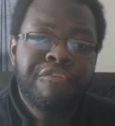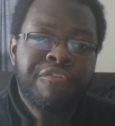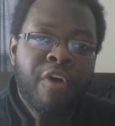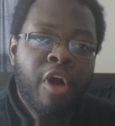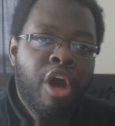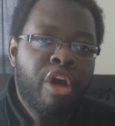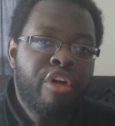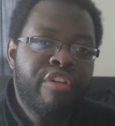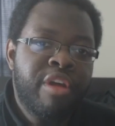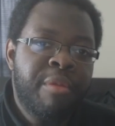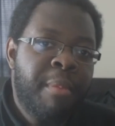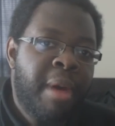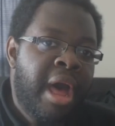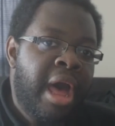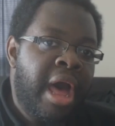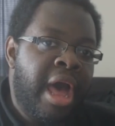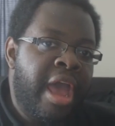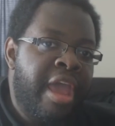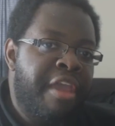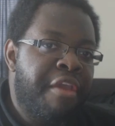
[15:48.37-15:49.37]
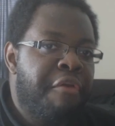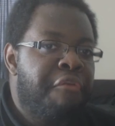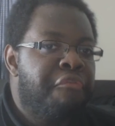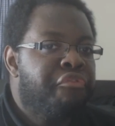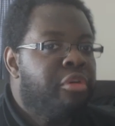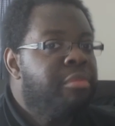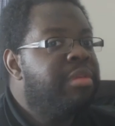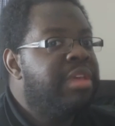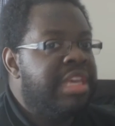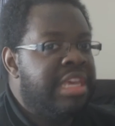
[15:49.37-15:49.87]
far am I
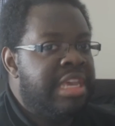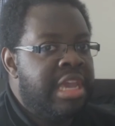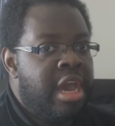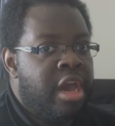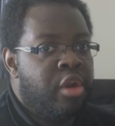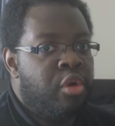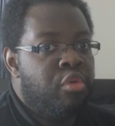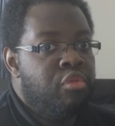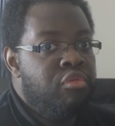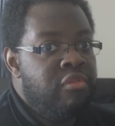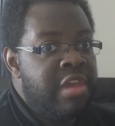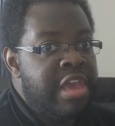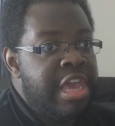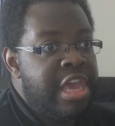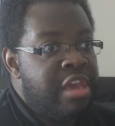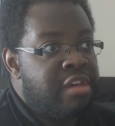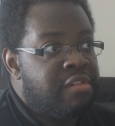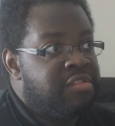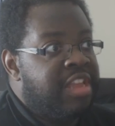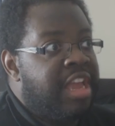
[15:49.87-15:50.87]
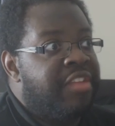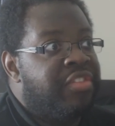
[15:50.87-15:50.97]
from Keanu Reeves